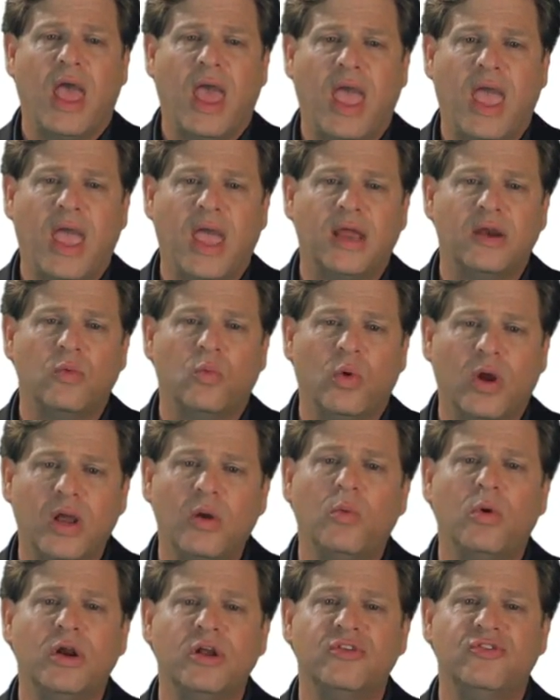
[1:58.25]
And what I
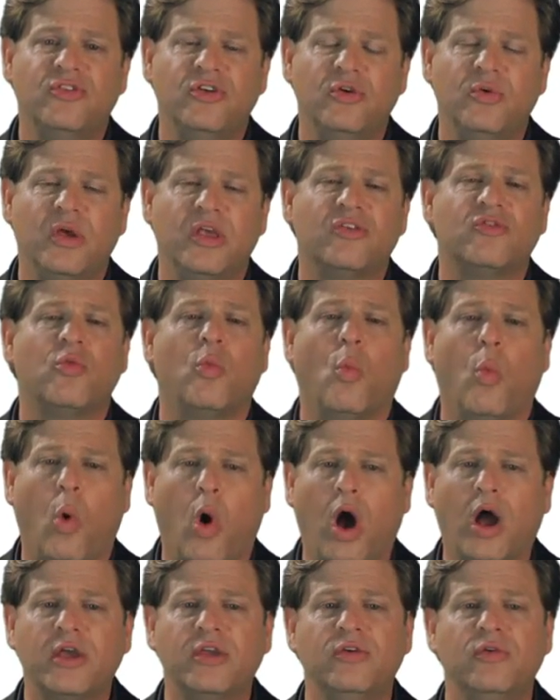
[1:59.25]
want to do is
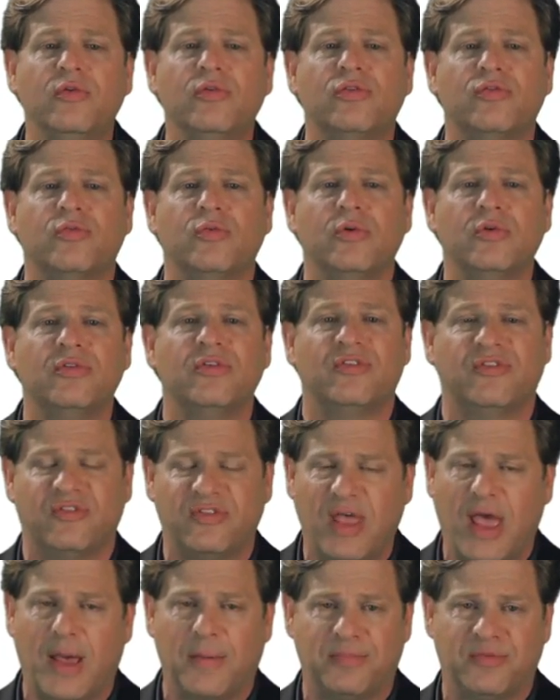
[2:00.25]
walk you through the
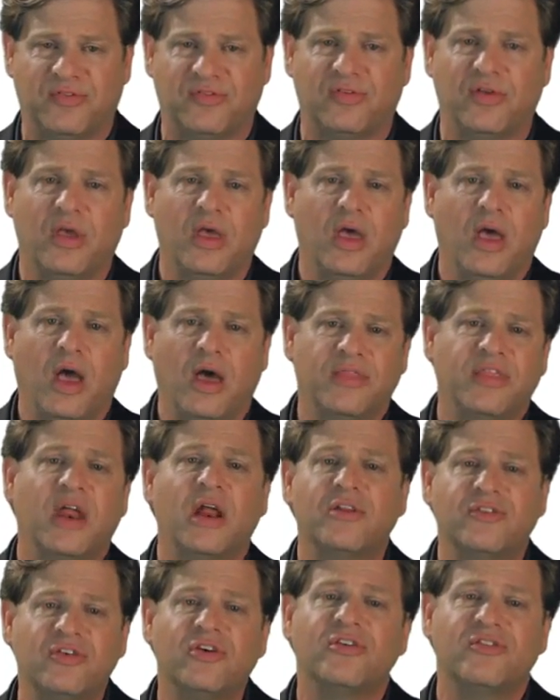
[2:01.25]
steps that
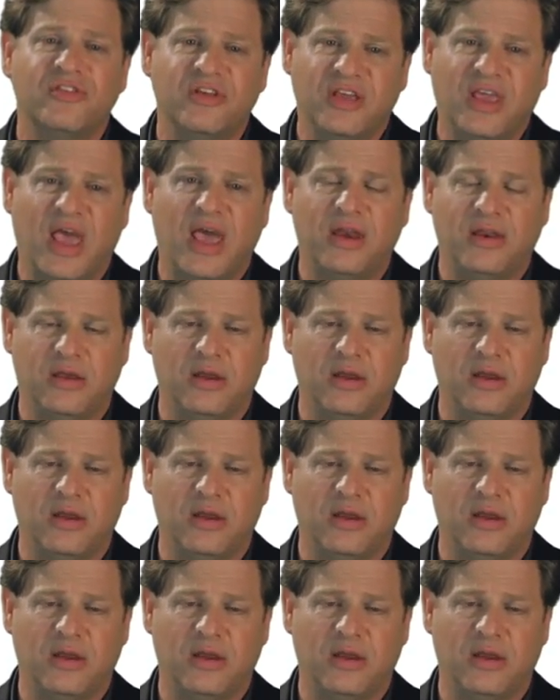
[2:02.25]
I took to get